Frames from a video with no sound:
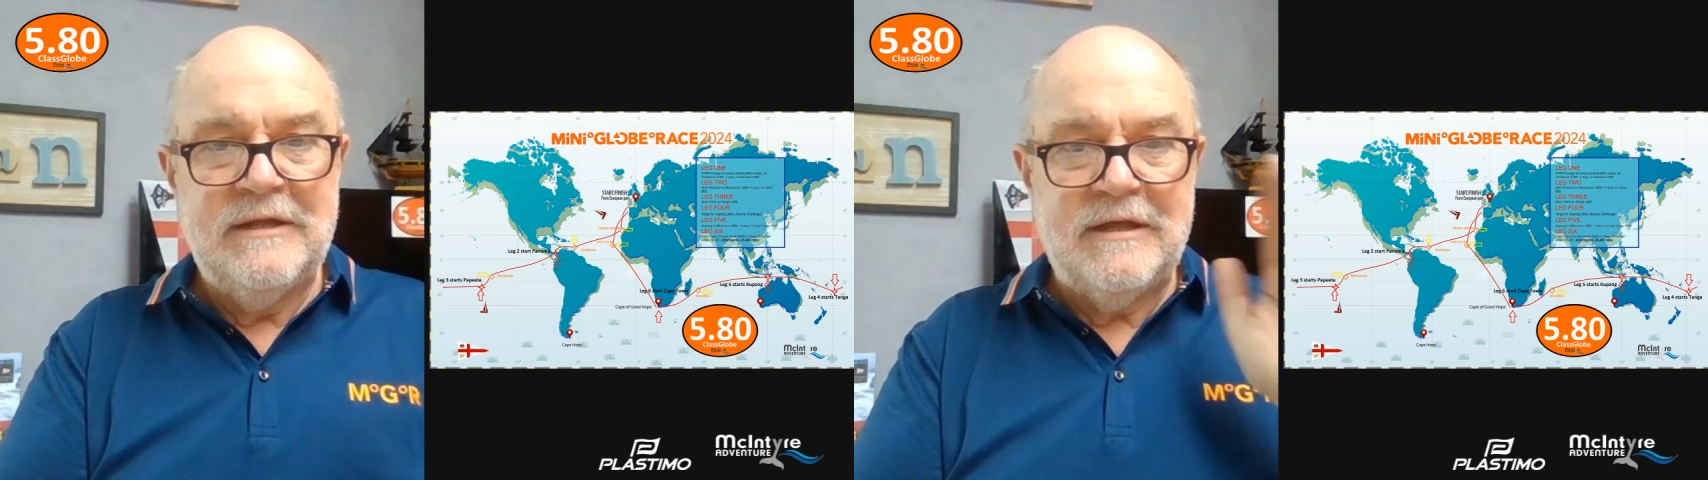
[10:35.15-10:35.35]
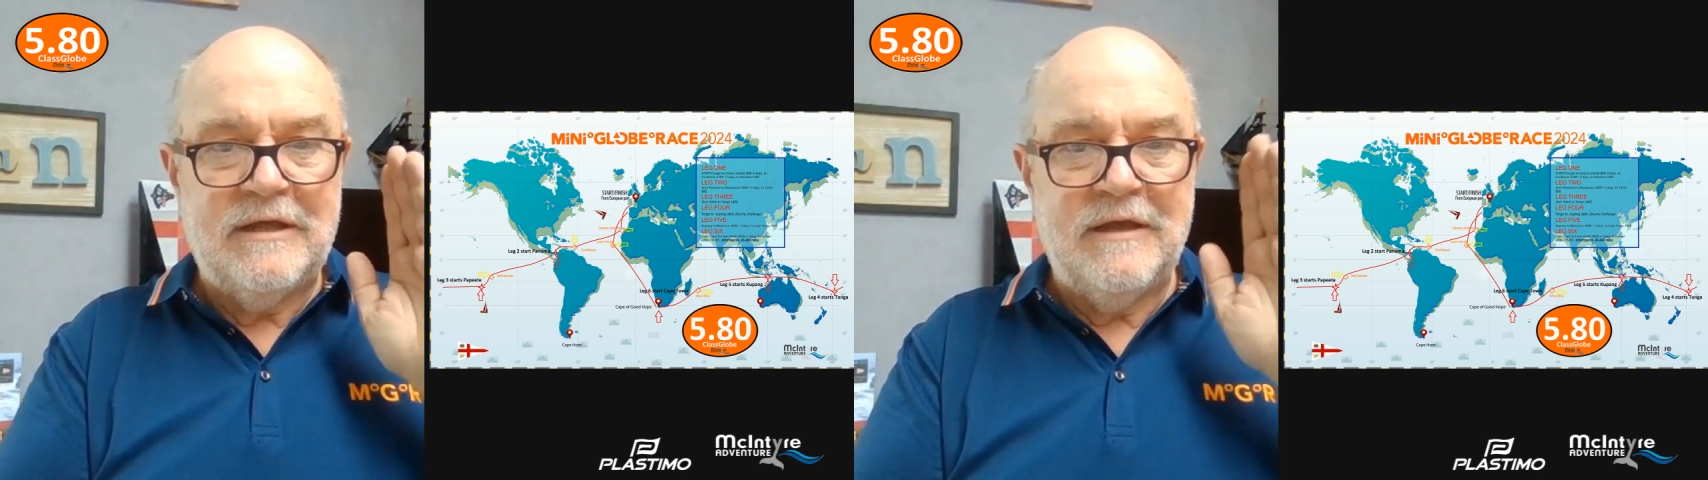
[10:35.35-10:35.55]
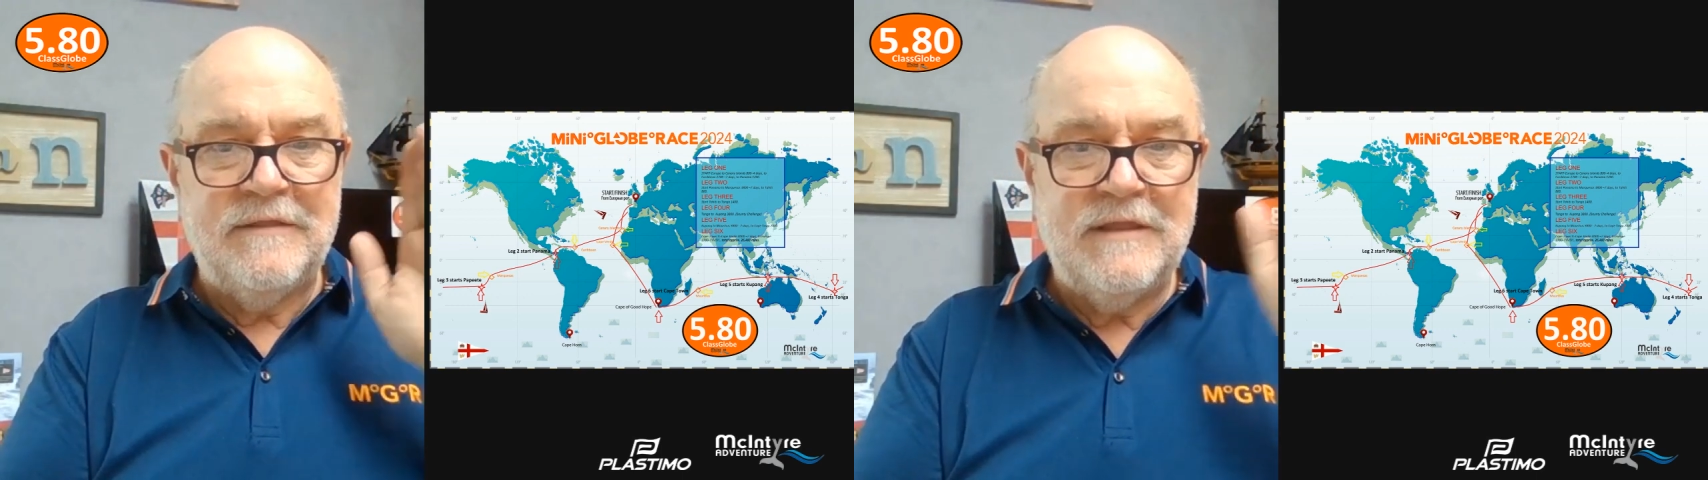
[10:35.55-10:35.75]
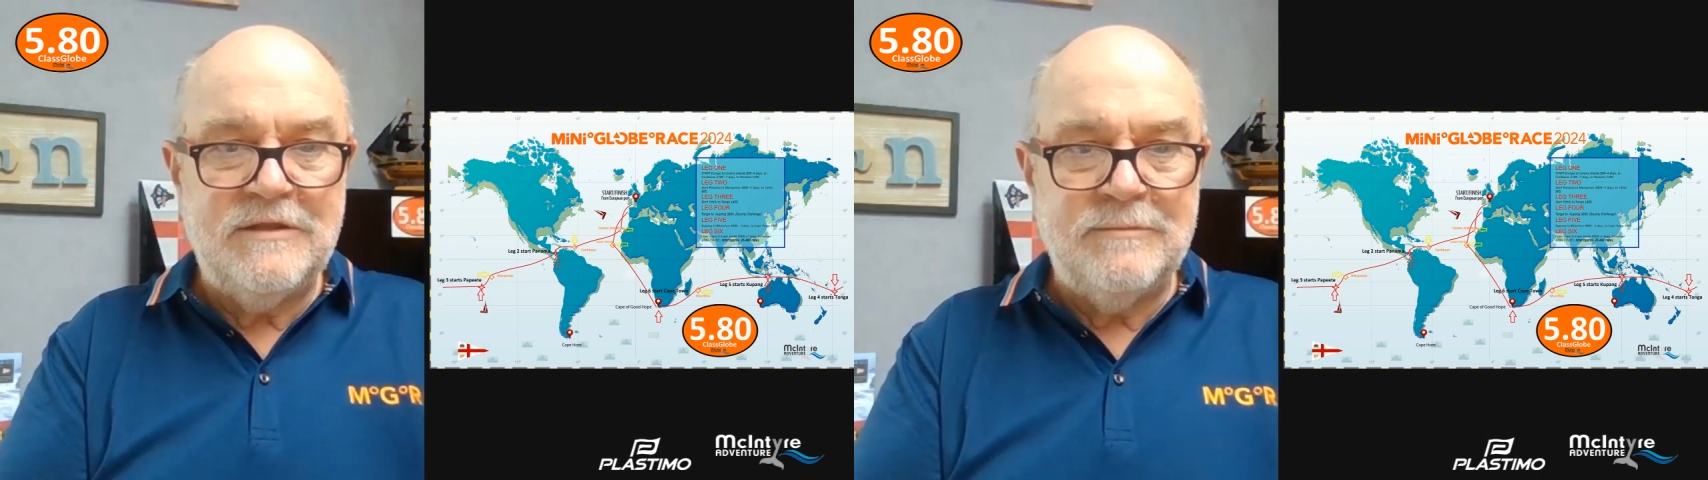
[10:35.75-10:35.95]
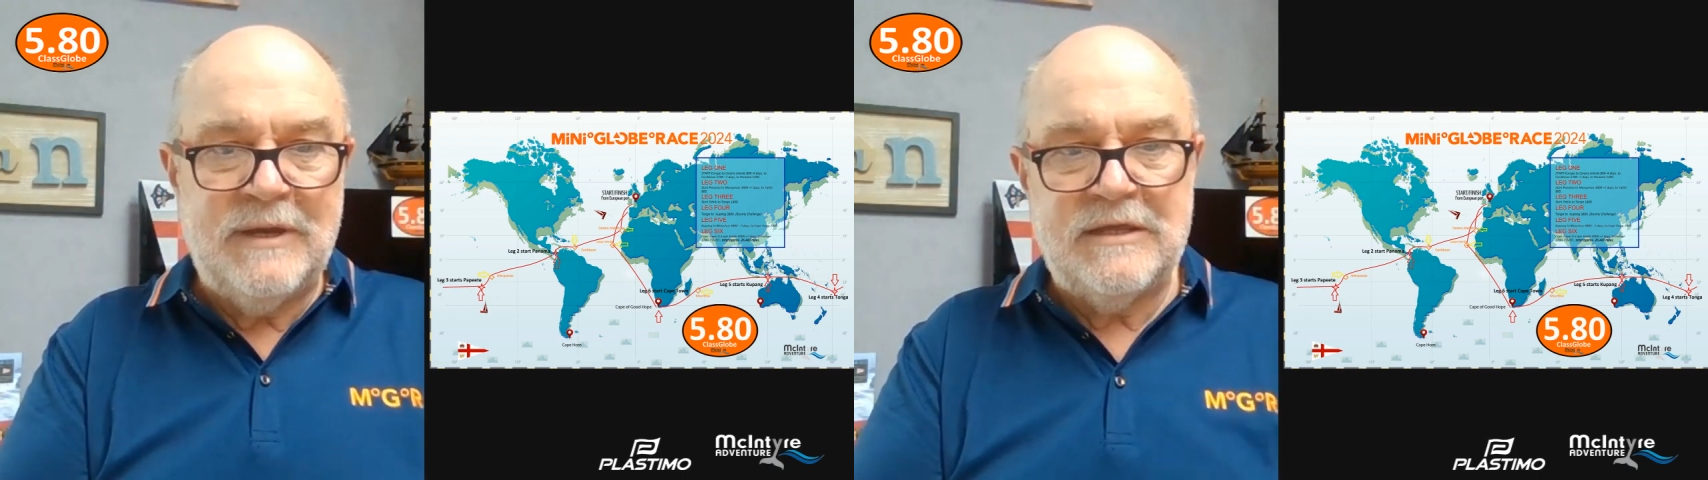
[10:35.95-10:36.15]
and then
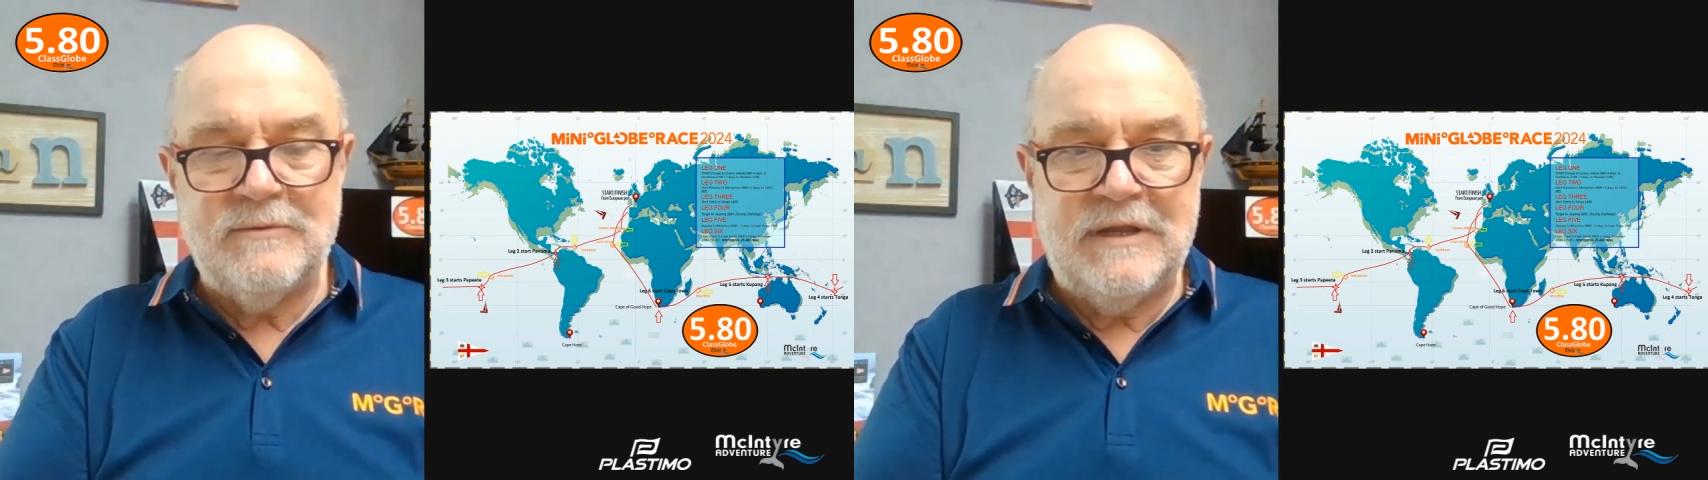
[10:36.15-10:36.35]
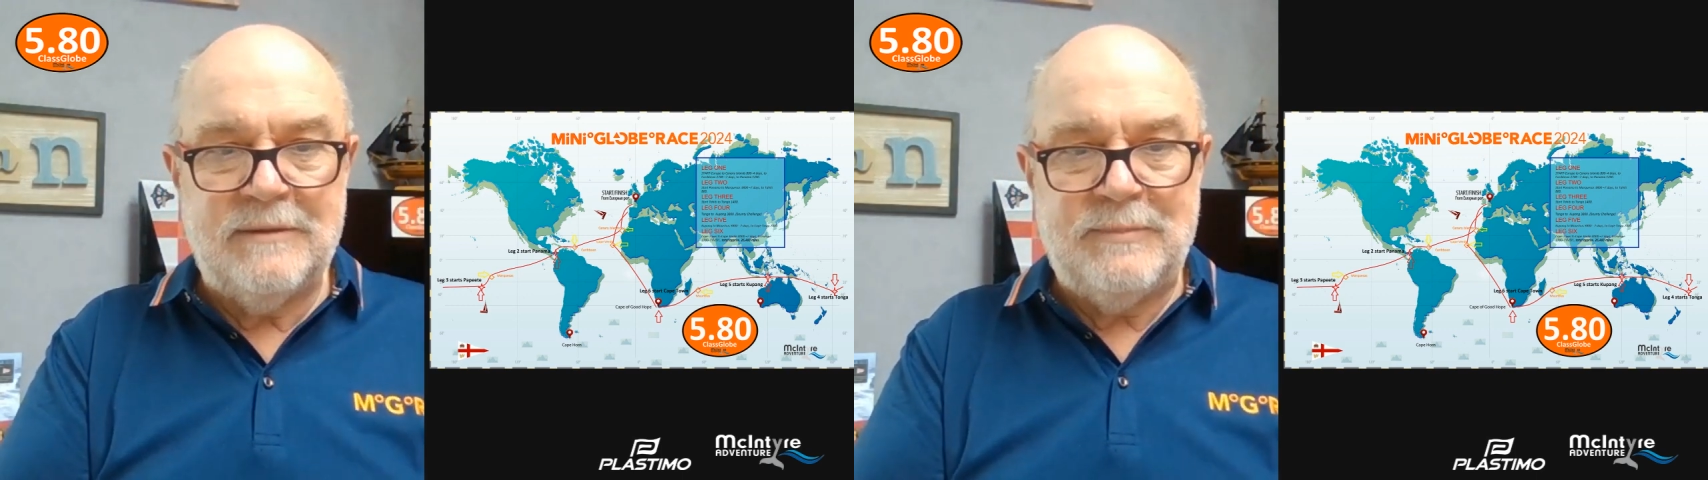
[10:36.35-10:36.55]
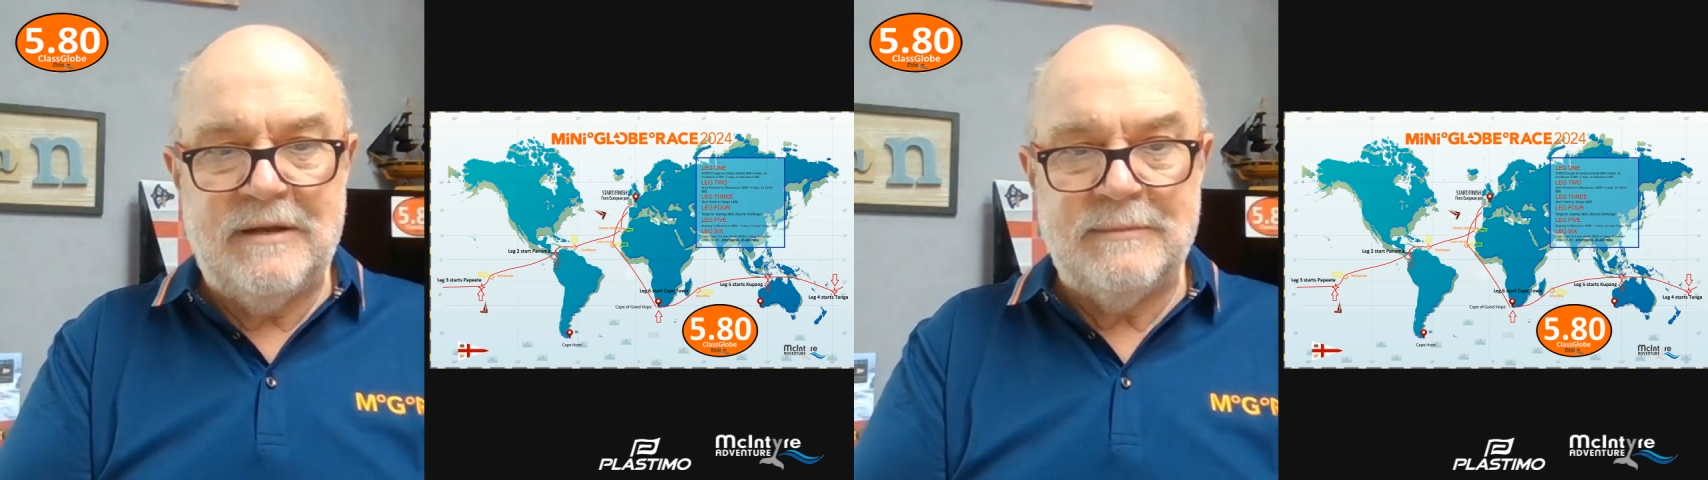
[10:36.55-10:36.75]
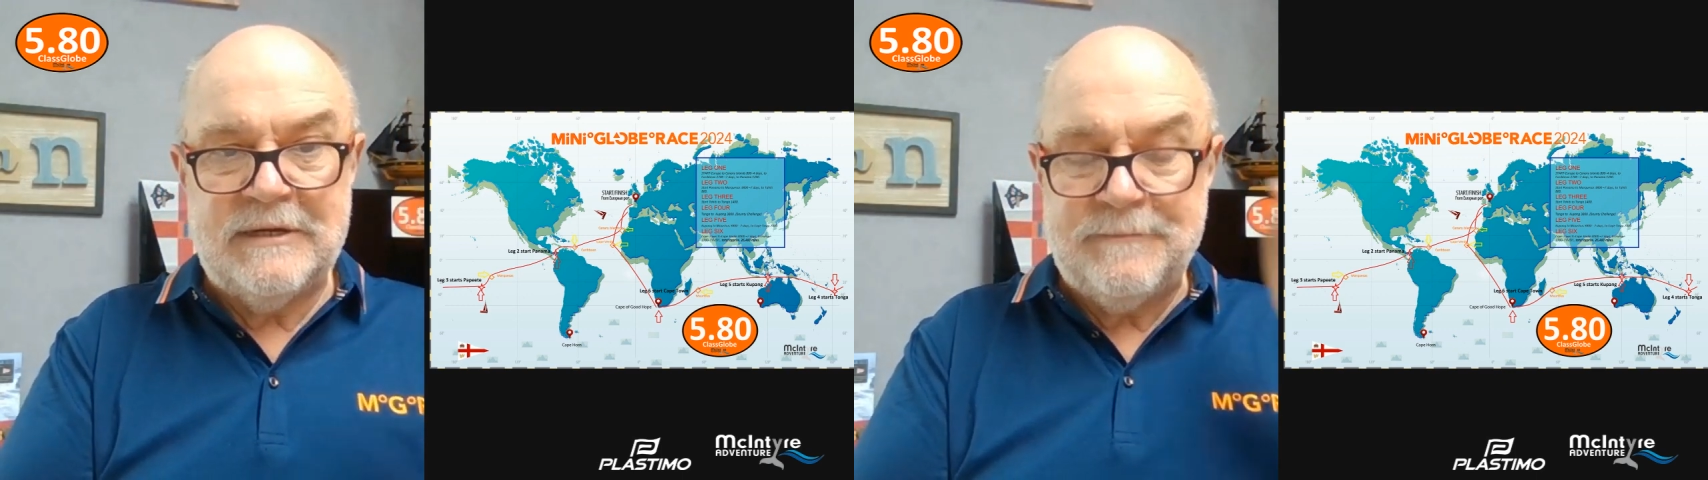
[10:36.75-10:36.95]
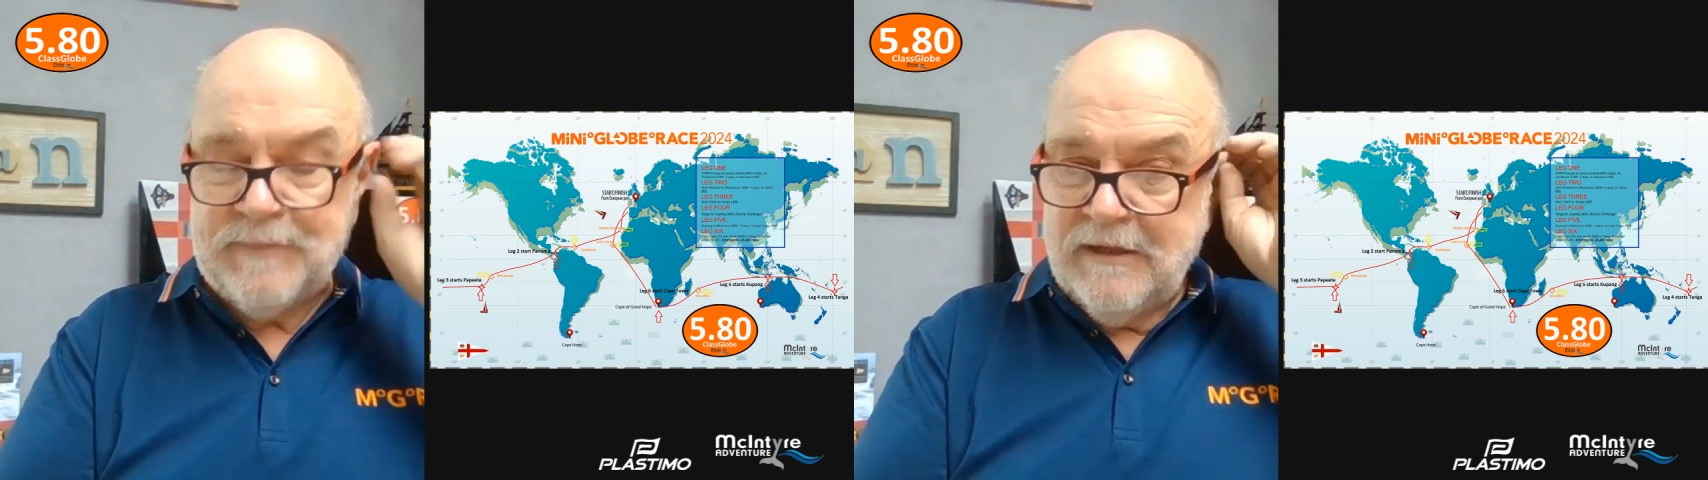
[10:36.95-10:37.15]
you make your way to Panama.